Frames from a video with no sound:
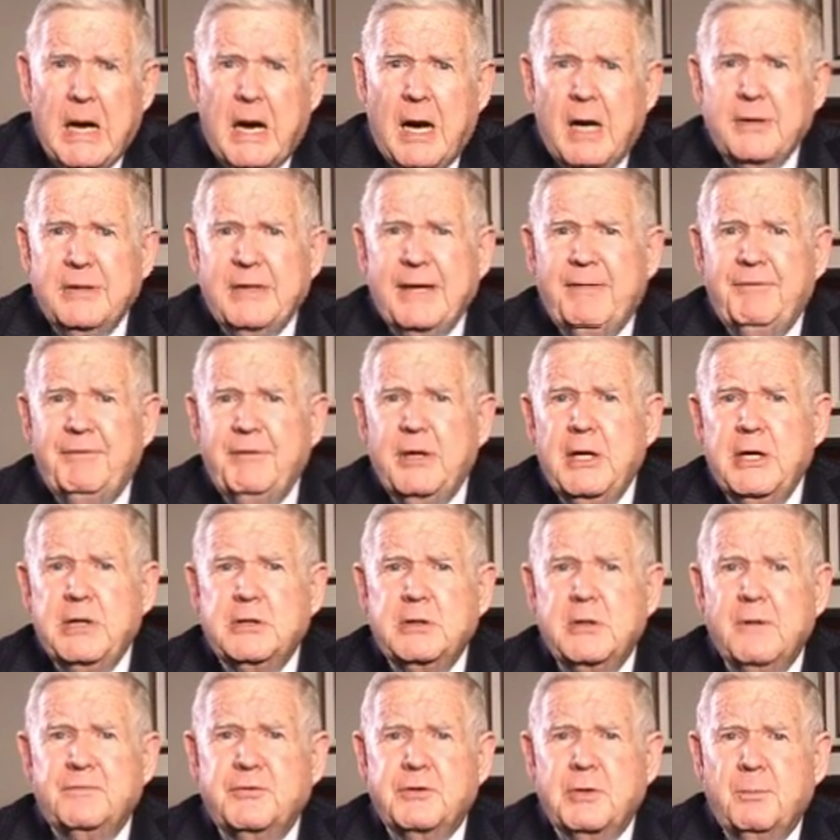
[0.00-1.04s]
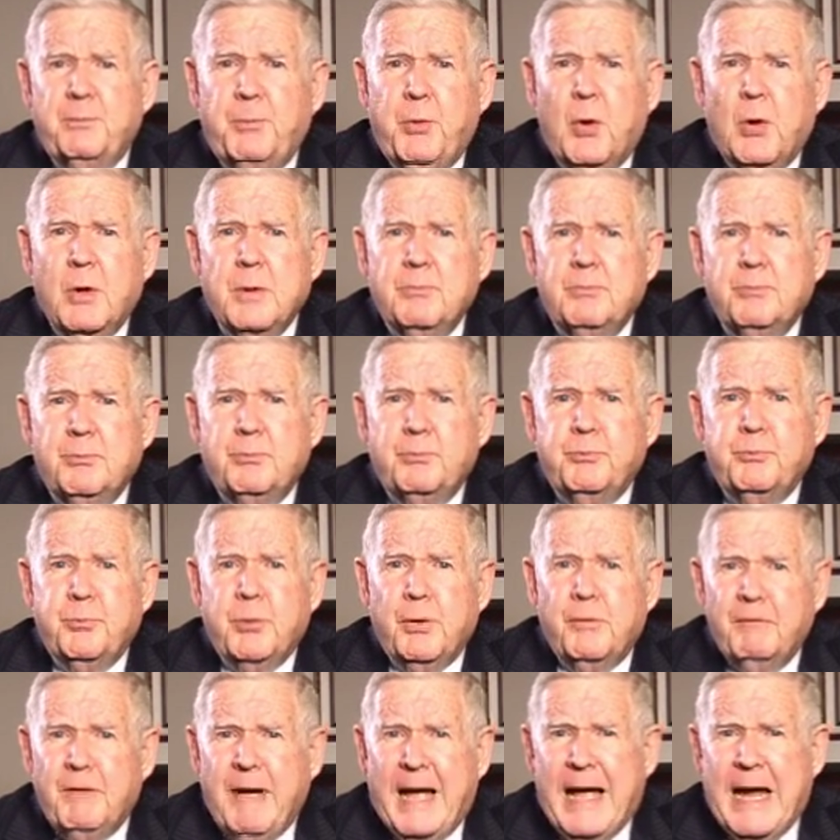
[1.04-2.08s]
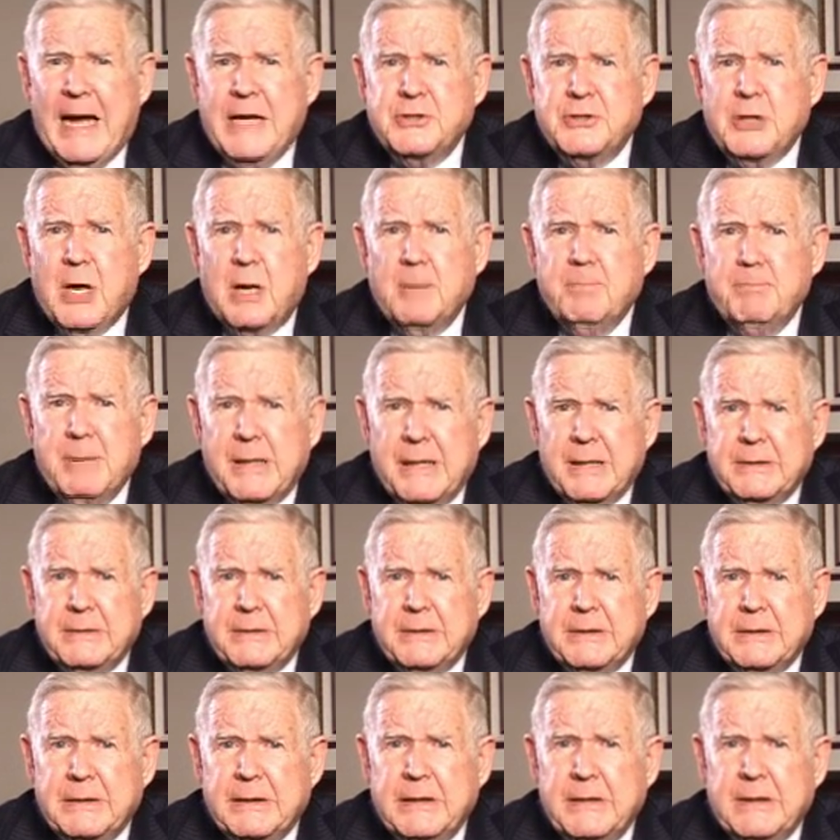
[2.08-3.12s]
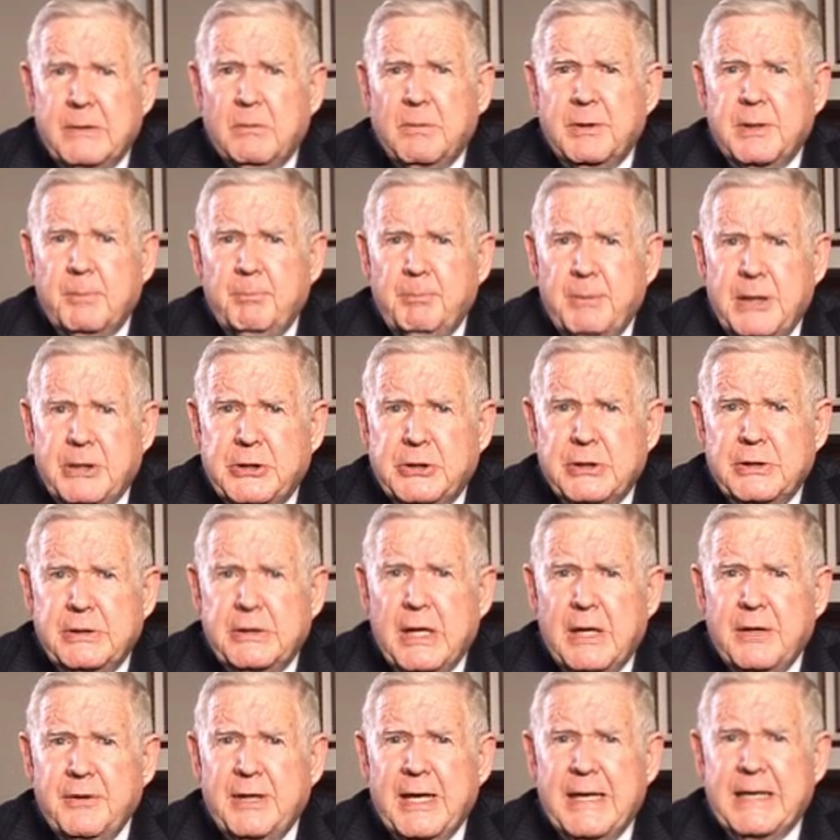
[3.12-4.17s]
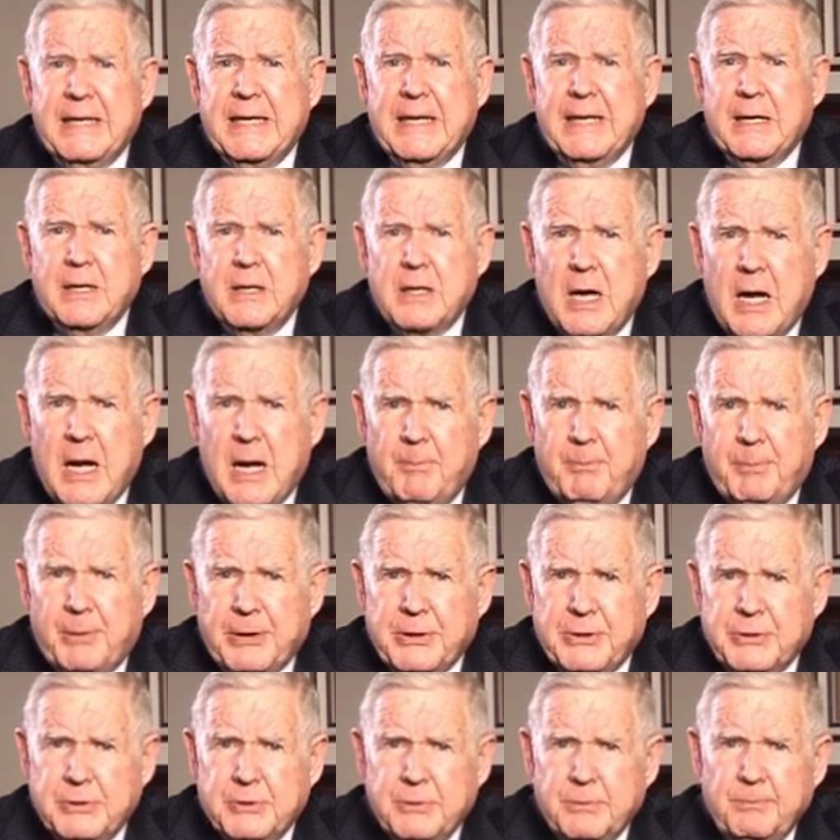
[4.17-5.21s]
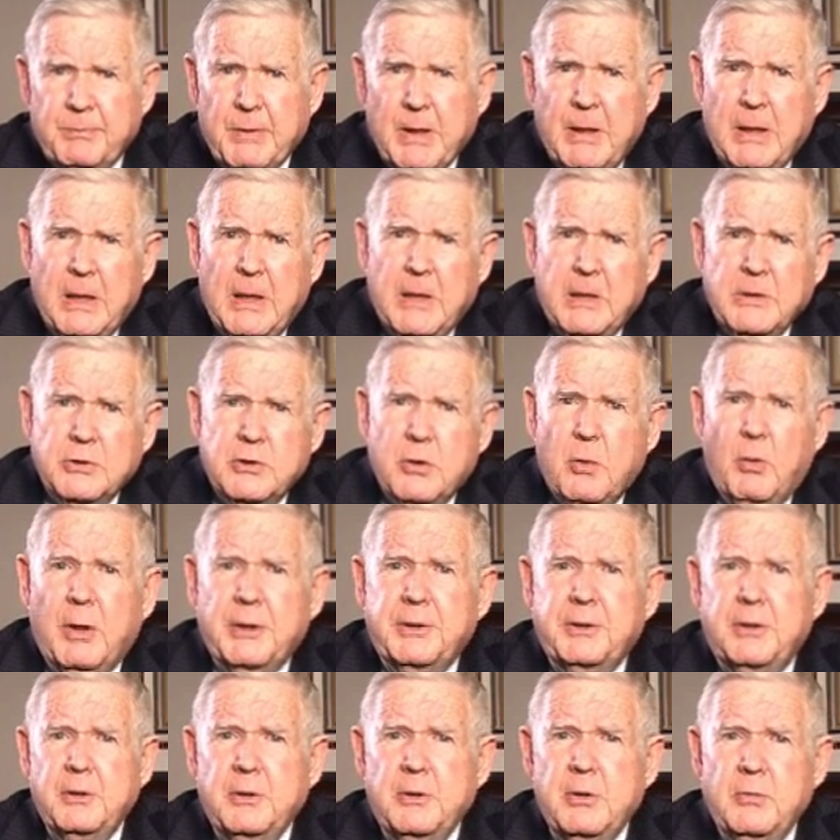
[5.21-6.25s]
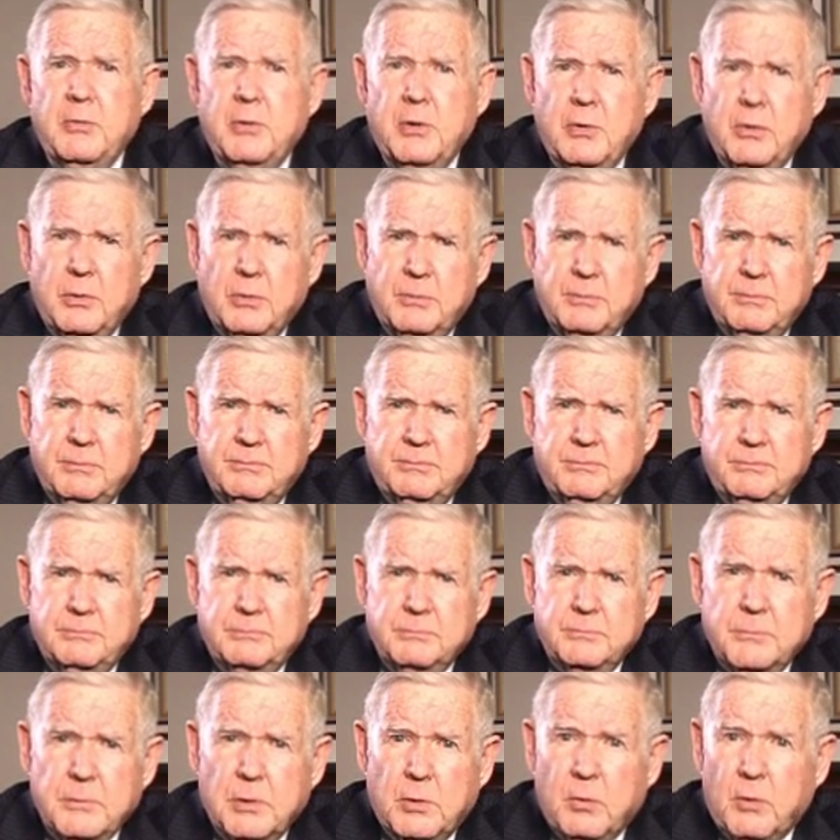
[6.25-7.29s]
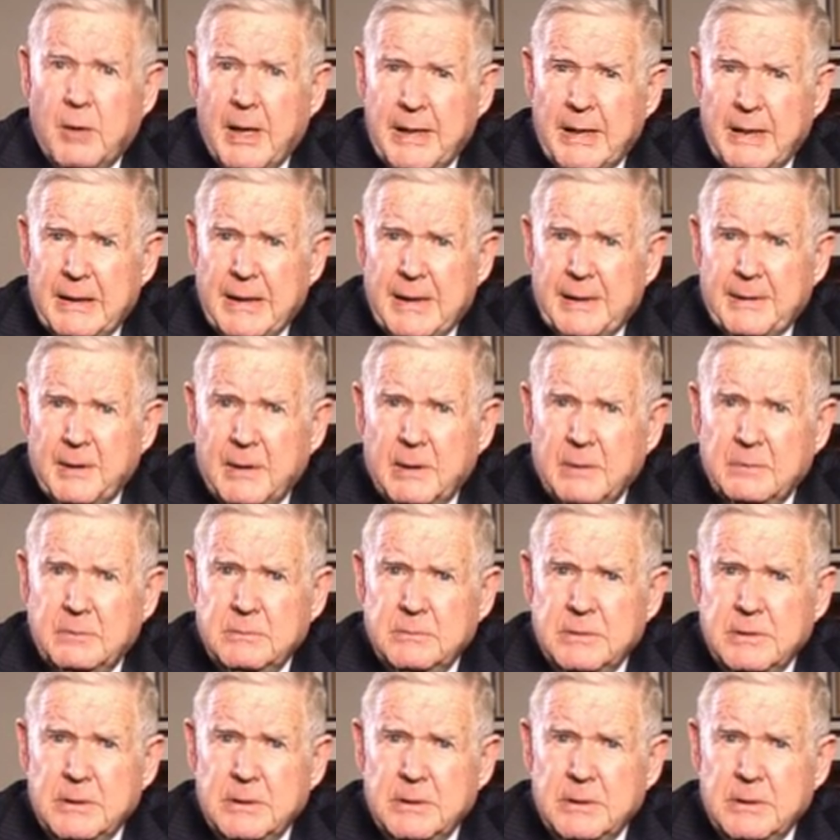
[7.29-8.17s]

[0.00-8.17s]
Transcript: Our definition of support provides our military with a mission they can accomplish. So what can you do? Write a letter,